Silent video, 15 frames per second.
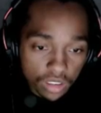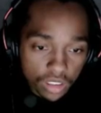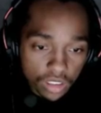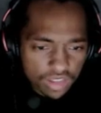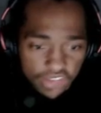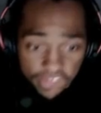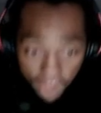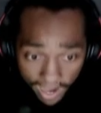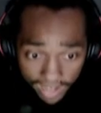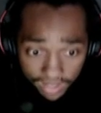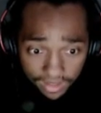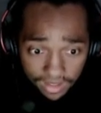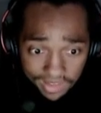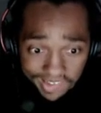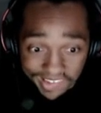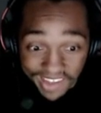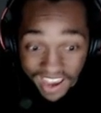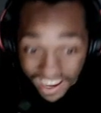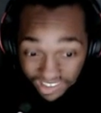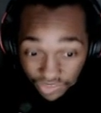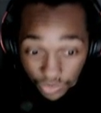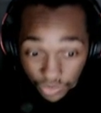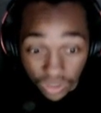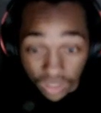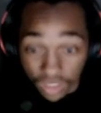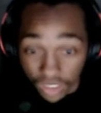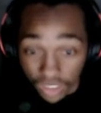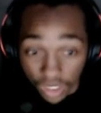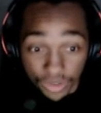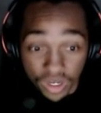Silas, Ezreal, and
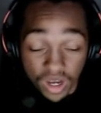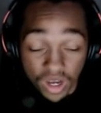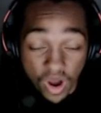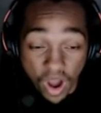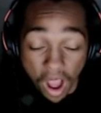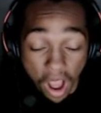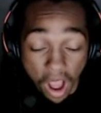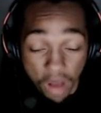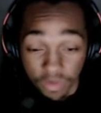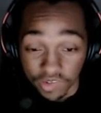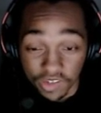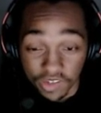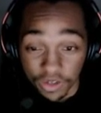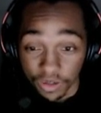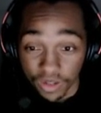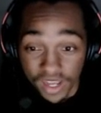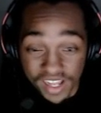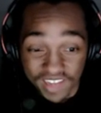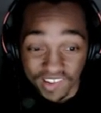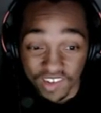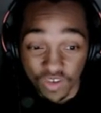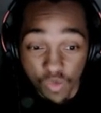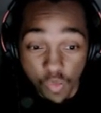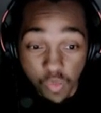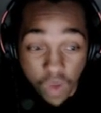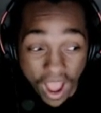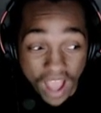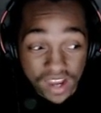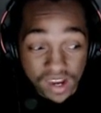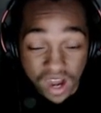Leona. I was sitting here like, that's such a
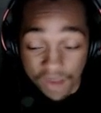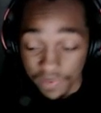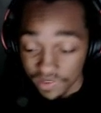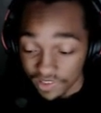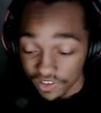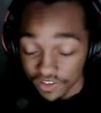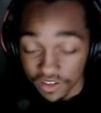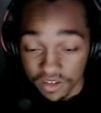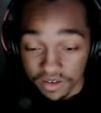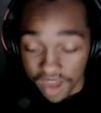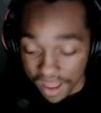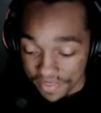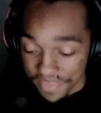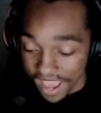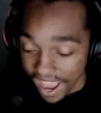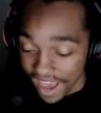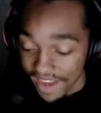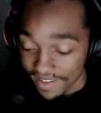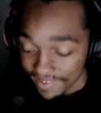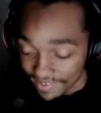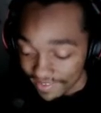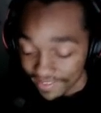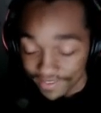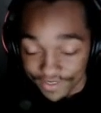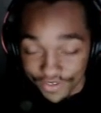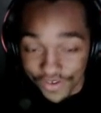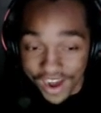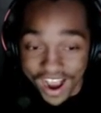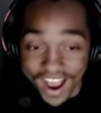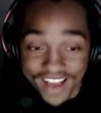whack composition. That is just
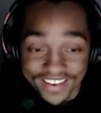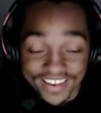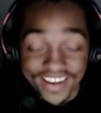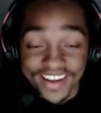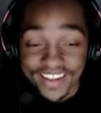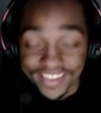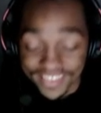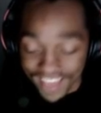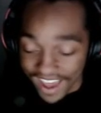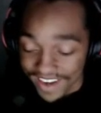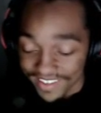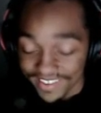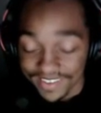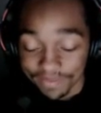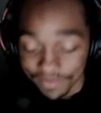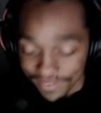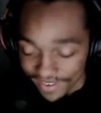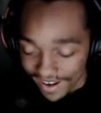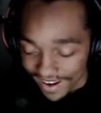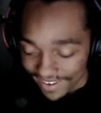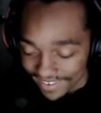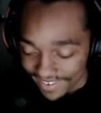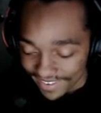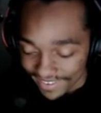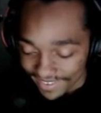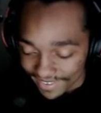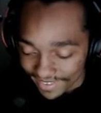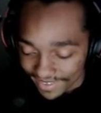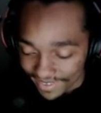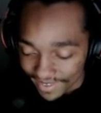trash. The Silas makes sense.
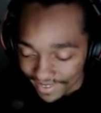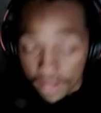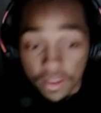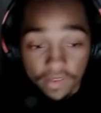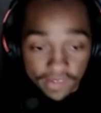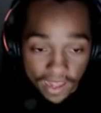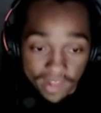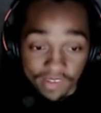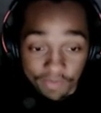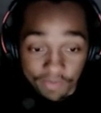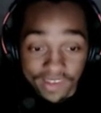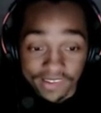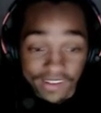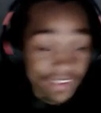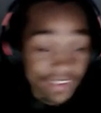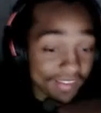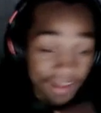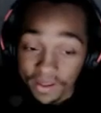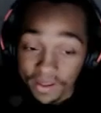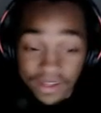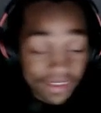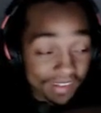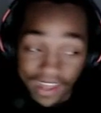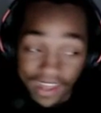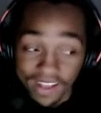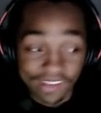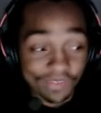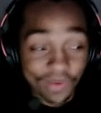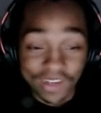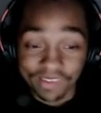The Silas makes sense. The
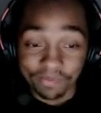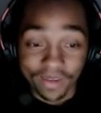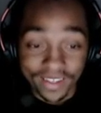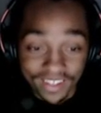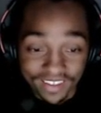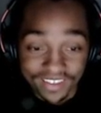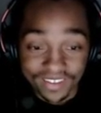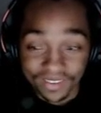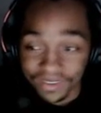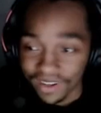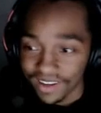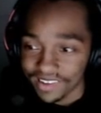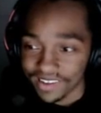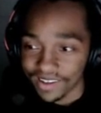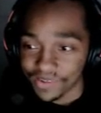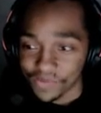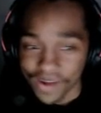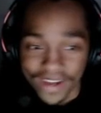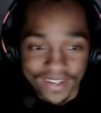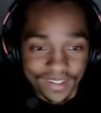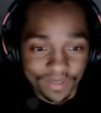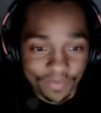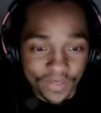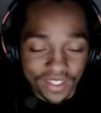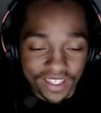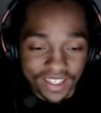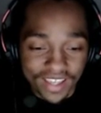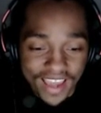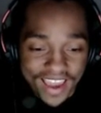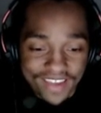Silas wasn't my issue. I was like, why are you
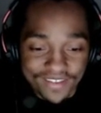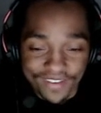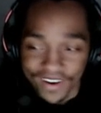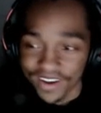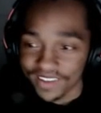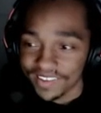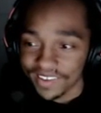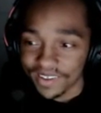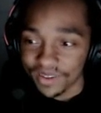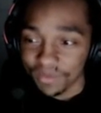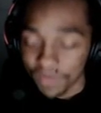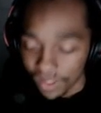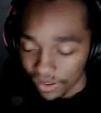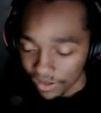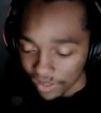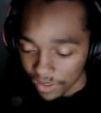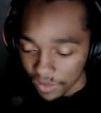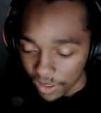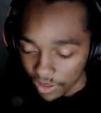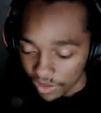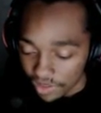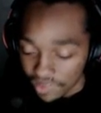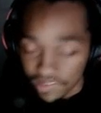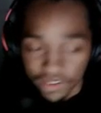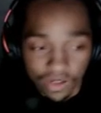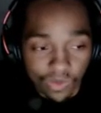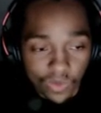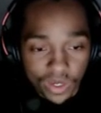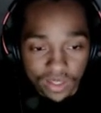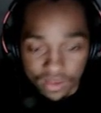picking Aatrox and a Camille? Camille is going to
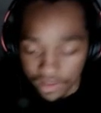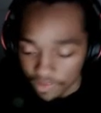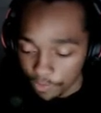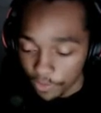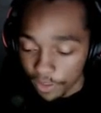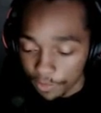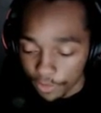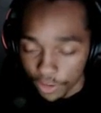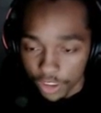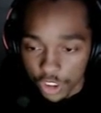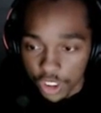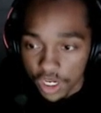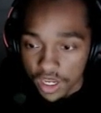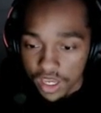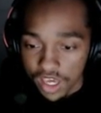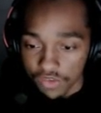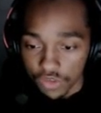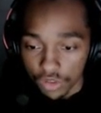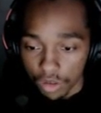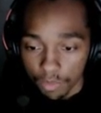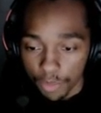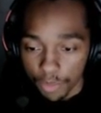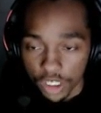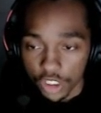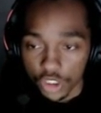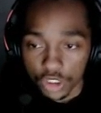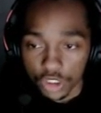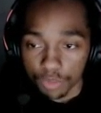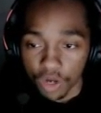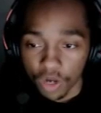win the split push if you don't punish
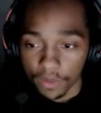her properly